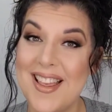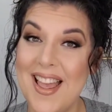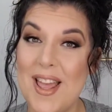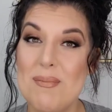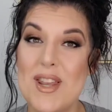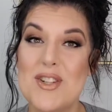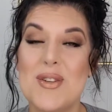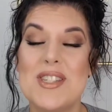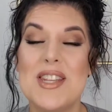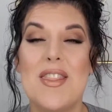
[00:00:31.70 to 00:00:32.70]
And make sure
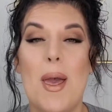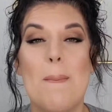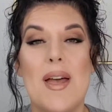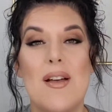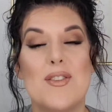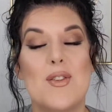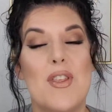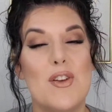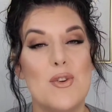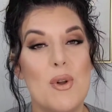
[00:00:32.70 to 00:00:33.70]
you ding that bell so that
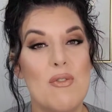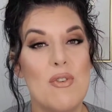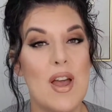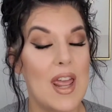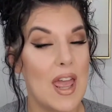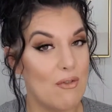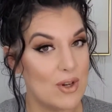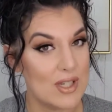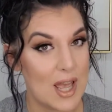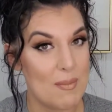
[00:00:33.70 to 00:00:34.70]
you're notified every
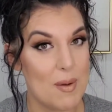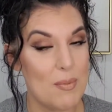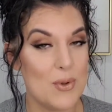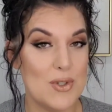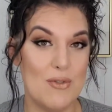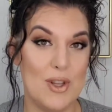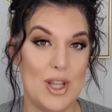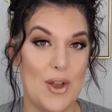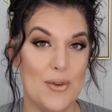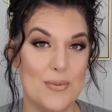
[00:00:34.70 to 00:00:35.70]
time I post a
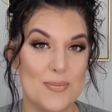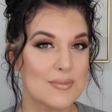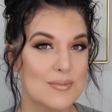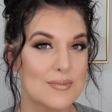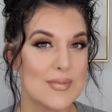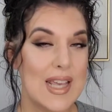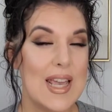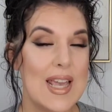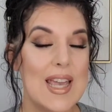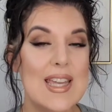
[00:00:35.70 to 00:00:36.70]
video.
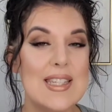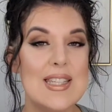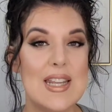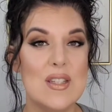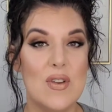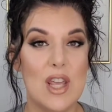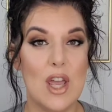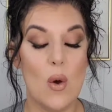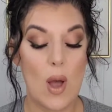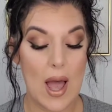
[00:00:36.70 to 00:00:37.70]
In today's
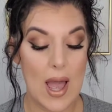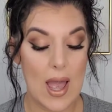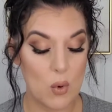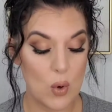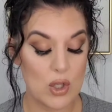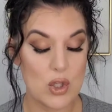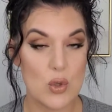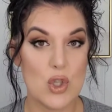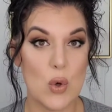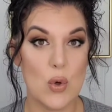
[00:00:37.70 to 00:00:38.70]
video, I'm going to
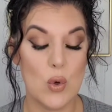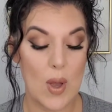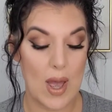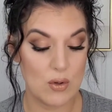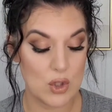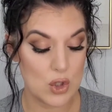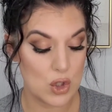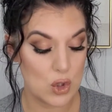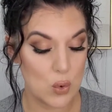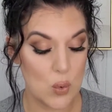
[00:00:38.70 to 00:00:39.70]
show you how to
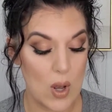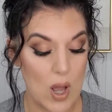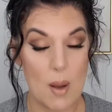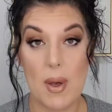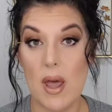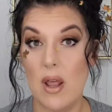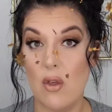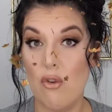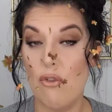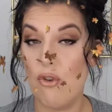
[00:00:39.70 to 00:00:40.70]
do
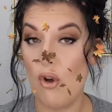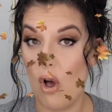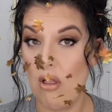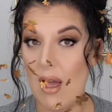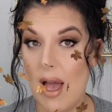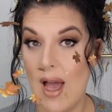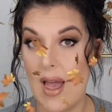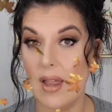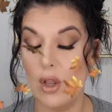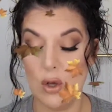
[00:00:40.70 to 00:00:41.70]
another fall
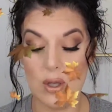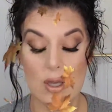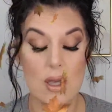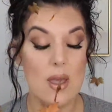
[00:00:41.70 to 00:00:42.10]
eye look.